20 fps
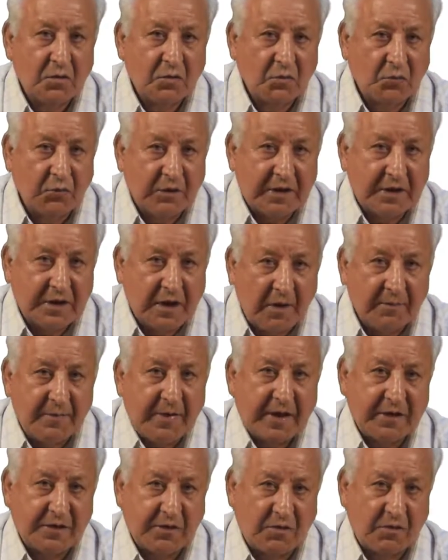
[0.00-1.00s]
we come
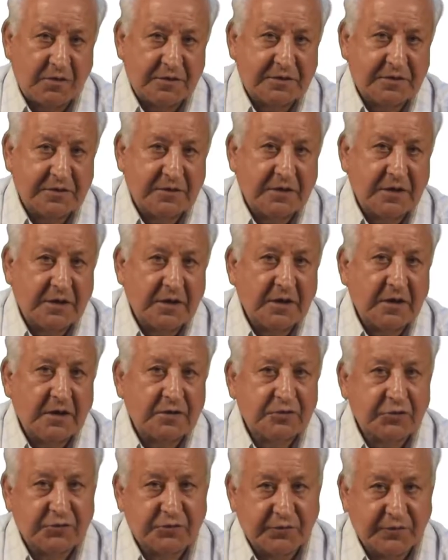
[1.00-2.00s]
across
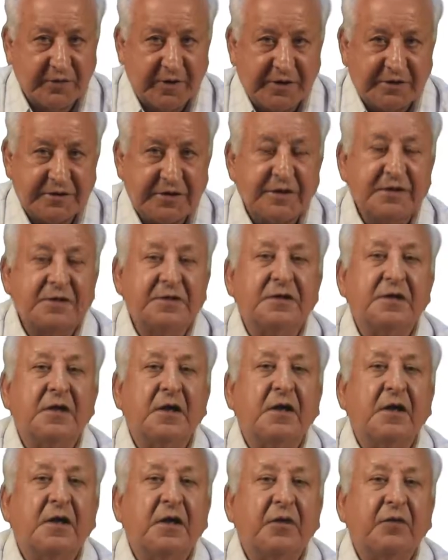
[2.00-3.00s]
situations
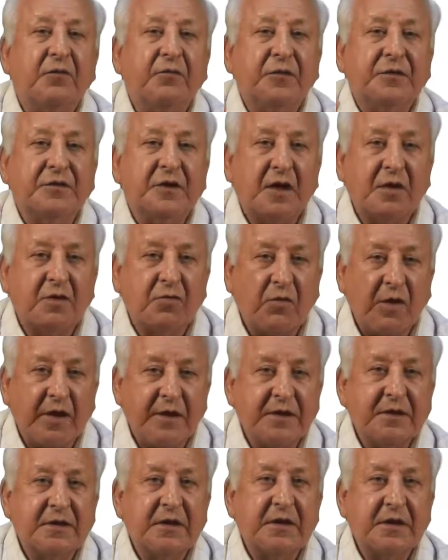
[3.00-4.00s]
which are
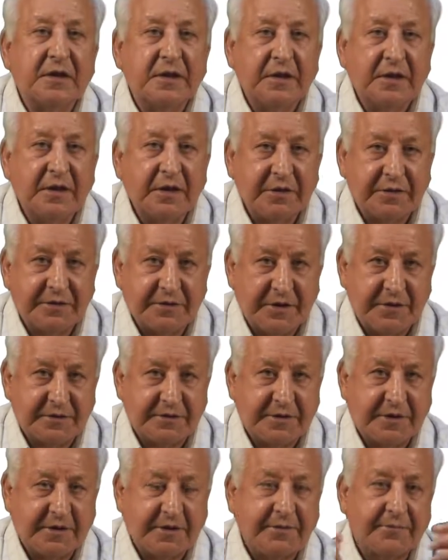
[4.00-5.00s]
quite
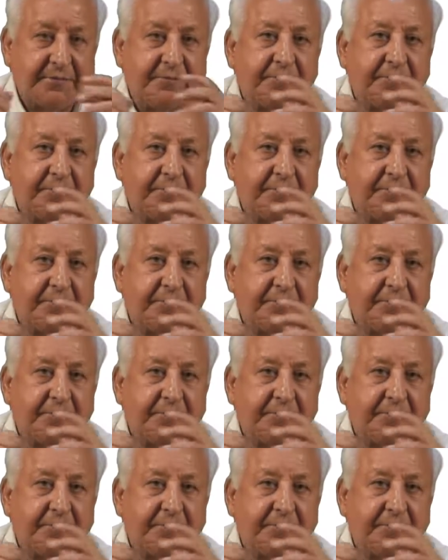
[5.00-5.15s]
interesting.